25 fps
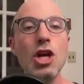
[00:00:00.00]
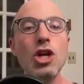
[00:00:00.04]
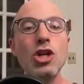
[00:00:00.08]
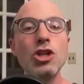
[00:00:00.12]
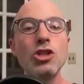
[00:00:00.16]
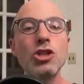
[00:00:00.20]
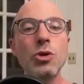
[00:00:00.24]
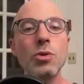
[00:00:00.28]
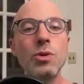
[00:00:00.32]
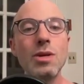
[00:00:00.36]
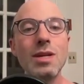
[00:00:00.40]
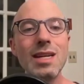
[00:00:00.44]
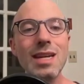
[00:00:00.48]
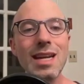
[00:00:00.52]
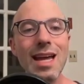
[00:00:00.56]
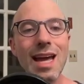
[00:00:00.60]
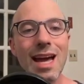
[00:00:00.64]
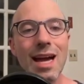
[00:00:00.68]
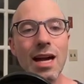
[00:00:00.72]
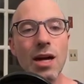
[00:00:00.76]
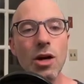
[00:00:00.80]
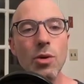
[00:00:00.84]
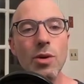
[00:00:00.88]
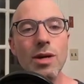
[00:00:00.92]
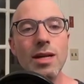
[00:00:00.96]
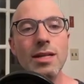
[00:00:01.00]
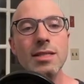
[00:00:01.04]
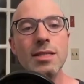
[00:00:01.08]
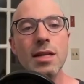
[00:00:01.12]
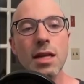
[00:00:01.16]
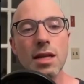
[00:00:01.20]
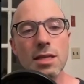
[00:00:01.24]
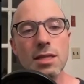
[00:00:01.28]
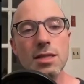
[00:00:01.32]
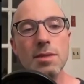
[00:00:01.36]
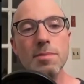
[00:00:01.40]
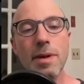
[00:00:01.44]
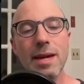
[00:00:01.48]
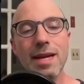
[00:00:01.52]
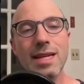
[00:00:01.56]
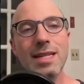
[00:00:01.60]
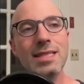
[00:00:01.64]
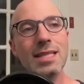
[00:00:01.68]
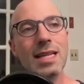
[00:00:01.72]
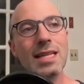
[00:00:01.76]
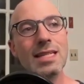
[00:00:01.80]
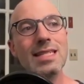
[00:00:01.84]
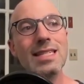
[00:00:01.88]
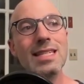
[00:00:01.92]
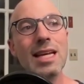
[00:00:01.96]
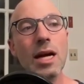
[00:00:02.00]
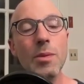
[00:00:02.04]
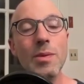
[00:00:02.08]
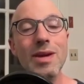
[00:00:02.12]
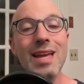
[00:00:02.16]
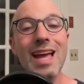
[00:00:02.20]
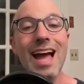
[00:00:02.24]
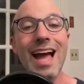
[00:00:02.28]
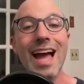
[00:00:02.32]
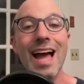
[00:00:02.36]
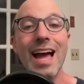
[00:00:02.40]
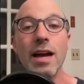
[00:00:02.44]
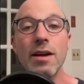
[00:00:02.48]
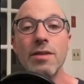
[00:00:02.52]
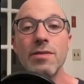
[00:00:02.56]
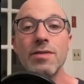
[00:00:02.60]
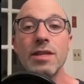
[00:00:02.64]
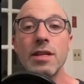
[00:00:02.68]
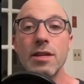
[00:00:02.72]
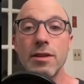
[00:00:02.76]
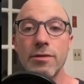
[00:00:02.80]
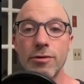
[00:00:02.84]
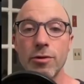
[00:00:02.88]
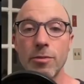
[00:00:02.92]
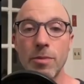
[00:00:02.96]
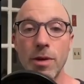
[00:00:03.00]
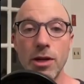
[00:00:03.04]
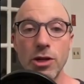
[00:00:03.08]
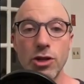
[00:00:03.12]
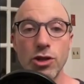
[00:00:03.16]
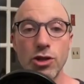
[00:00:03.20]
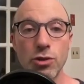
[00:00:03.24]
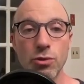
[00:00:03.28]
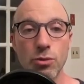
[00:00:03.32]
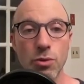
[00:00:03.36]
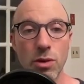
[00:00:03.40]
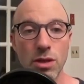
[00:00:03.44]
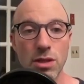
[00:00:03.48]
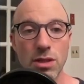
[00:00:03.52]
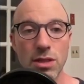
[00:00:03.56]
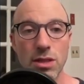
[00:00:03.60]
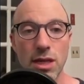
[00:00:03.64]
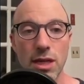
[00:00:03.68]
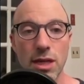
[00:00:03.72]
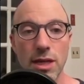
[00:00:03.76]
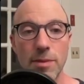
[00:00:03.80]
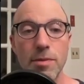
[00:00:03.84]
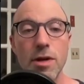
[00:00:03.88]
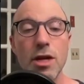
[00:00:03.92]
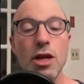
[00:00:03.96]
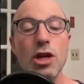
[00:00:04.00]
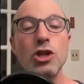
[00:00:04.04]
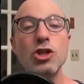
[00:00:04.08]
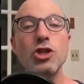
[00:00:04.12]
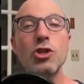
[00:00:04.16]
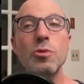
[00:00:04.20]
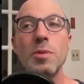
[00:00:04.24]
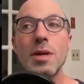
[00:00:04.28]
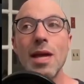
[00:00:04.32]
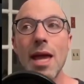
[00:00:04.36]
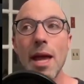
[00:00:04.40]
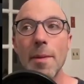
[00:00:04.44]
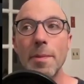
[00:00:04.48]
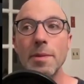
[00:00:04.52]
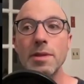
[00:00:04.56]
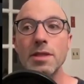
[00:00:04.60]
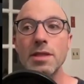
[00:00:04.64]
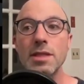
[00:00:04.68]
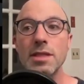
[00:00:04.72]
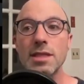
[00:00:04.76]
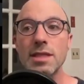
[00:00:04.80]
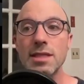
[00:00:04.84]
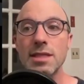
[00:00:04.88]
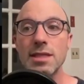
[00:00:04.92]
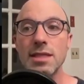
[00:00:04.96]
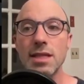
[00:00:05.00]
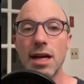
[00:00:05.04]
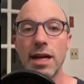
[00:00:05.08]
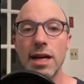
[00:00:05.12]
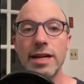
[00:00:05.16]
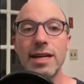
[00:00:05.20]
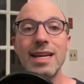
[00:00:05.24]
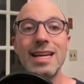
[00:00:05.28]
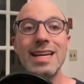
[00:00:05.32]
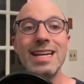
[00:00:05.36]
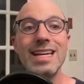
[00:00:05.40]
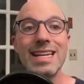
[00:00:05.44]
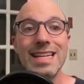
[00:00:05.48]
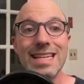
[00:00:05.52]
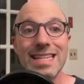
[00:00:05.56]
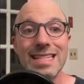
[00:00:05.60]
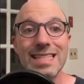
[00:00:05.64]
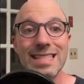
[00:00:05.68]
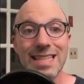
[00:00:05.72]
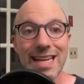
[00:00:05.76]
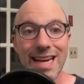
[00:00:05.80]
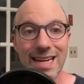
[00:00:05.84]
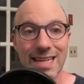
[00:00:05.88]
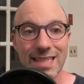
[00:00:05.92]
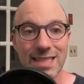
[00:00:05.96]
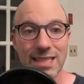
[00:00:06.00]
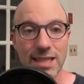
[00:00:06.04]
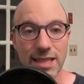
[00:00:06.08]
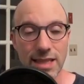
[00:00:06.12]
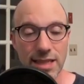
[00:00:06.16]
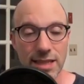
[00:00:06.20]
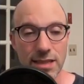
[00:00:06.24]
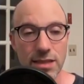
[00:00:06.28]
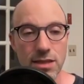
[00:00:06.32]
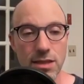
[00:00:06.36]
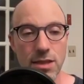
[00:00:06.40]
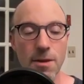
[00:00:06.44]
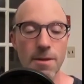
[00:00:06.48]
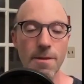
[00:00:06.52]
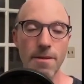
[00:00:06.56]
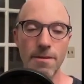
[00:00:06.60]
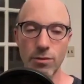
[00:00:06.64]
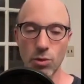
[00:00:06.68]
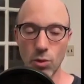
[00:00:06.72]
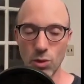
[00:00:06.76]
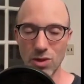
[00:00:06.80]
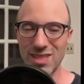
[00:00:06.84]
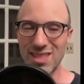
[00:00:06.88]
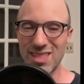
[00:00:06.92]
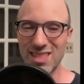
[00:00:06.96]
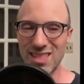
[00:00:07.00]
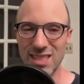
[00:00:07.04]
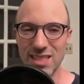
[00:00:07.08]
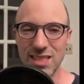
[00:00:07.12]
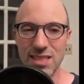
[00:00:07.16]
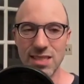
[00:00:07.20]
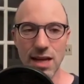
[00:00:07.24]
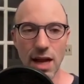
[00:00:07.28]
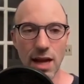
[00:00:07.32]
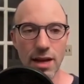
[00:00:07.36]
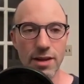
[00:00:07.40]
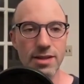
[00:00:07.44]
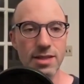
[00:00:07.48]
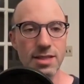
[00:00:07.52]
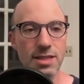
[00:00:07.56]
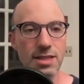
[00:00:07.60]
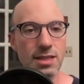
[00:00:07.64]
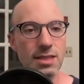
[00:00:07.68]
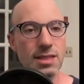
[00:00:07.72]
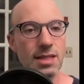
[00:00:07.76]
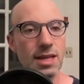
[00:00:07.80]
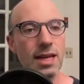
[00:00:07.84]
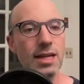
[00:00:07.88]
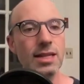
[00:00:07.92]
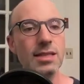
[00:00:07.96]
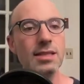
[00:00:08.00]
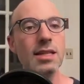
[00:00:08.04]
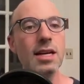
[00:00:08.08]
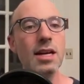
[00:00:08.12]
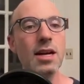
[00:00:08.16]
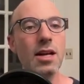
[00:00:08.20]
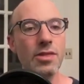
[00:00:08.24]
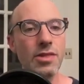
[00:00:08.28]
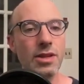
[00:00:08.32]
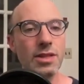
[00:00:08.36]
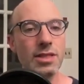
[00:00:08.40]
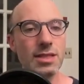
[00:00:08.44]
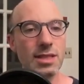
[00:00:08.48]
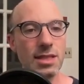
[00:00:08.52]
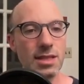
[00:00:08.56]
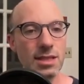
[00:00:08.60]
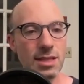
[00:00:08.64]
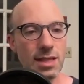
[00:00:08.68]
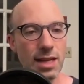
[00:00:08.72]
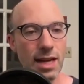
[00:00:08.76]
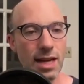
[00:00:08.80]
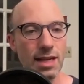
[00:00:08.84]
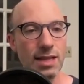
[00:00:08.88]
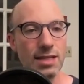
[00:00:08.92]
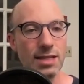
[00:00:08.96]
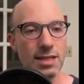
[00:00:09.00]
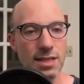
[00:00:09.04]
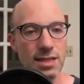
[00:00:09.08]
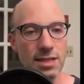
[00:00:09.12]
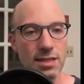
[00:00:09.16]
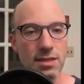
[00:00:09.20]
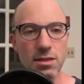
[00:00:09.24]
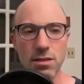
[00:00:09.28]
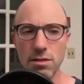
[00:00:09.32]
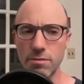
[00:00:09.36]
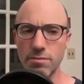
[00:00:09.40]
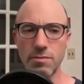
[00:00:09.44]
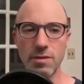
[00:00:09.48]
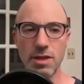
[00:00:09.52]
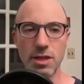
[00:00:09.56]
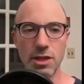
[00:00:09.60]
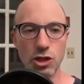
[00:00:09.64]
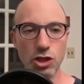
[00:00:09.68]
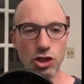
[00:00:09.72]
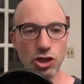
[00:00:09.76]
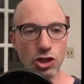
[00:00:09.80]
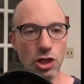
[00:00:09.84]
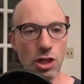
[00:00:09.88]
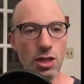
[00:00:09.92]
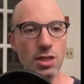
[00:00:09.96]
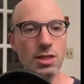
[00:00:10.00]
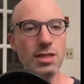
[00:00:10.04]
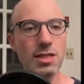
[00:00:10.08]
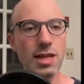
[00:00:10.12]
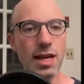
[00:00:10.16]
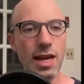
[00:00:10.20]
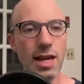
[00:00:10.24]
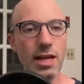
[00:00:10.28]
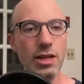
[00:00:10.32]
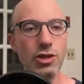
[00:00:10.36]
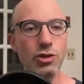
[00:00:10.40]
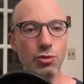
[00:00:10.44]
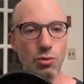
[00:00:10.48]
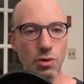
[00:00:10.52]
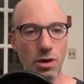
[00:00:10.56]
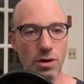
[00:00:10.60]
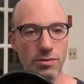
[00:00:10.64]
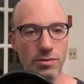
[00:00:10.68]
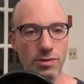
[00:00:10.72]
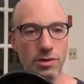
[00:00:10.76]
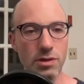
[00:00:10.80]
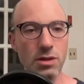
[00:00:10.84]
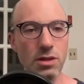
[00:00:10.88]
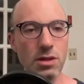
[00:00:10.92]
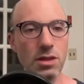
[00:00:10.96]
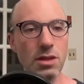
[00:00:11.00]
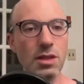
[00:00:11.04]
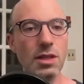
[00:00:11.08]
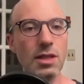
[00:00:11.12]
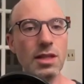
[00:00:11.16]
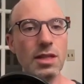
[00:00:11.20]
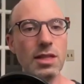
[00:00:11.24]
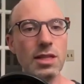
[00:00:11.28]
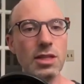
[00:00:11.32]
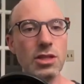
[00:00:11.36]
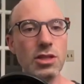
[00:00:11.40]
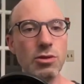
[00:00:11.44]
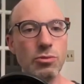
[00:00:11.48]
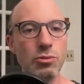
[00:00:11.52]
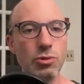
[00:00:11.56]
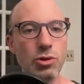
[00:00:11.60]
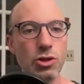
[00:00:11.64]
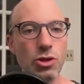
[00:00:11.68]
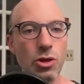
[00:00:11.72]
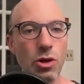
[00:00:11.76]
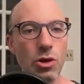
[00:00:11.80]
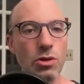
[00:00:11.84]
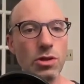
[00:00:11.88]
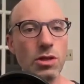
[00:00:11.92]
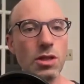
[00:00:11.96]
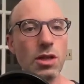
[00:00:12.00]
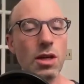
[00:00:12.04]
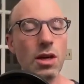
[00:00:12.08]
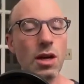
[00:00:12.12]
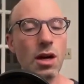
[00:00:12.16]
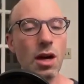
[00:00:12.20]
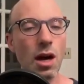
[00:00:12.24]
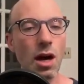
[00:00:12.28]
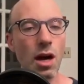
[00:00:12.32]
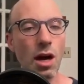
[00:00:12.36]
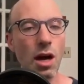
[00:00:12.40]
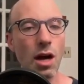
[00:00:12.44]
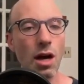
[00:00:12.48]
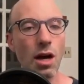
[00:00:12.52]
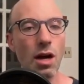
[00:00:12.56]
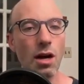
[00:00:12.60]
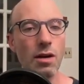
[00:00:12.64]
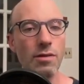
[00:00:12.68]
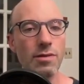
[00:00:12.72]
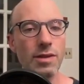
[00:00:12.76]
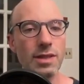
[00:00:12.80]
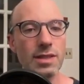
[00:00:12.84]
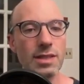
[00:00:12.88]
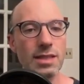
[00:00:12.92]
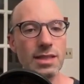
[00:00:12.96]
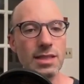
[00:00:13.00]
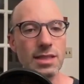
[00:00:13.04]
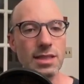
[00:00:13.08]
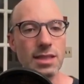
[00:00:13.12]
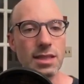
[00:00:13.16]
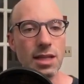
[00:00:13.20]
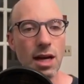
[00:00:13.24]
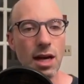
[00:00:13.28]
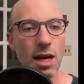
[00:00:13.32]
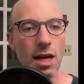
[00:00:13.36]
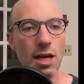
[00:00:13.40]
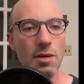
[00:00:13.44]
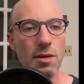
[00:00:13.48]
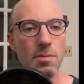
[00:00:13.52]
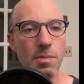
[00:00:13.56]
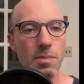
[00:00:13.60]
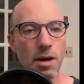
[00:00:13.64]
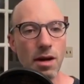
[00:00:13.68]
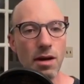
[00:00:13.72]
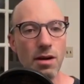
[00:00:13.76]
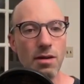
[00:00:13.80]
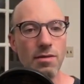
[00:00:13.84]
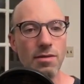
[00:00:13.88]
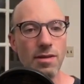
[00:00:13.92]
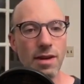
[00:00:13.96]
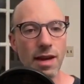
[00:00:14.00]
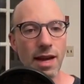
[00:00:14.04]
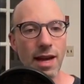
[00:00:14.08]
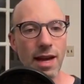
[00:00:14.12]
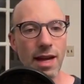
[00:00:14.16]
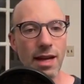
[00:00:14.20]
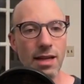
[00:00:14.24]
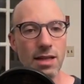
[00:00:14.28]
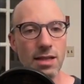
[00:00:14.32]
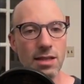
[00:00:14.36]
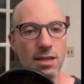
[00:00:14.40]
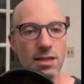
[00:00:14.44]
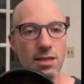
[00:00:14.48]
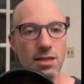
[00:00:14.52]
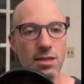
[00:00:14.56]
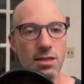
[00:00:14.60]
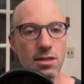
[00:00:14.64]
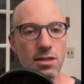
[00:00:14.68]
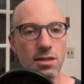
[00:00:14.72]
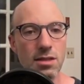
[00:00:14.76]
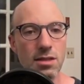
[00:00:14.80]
So now it does make sense. Now we have the information at runtime to be able to decide is x an int? Of course, this is not the syntax. The syntax is just hrefl is the result of, let's see, type of x,